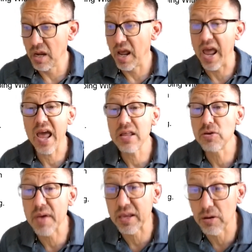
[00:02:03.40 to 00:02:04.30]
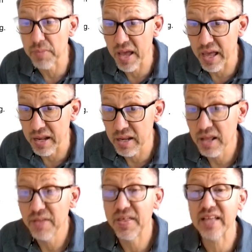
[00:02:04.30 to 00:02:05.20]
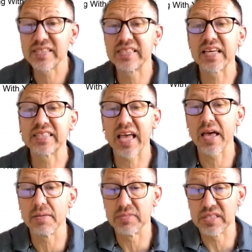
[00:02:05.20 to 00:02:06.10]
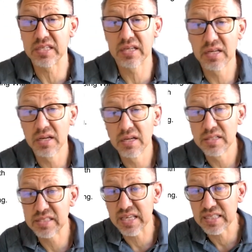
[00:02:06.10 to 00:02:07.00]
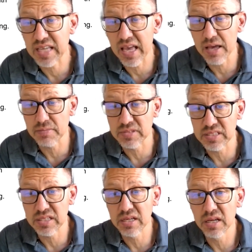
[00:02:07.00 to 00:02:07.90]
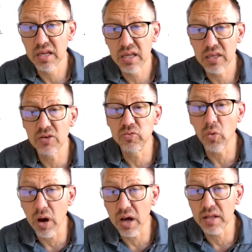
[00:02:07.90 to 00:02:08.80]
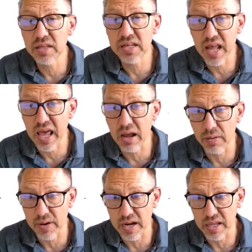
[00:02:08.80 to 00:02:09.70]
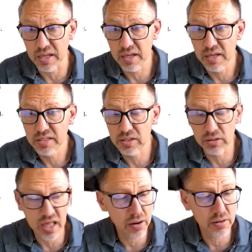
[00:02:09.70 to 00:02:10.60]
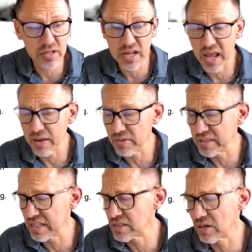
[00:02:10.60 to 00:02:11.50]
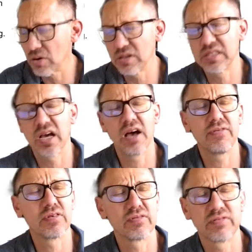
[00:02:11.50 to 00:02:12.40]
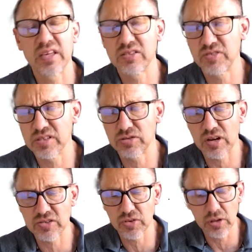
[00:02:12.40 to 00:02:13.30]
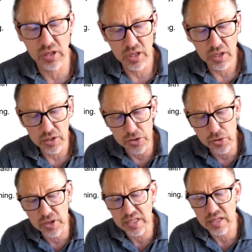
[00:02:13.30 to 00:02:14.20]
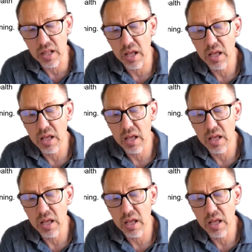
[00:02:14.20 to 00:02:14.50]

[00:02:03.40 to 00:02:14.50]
and you make your bed, that's six M's. Six M's. You've won the day already. So later in the day when things are going tough or things feel stressful, you can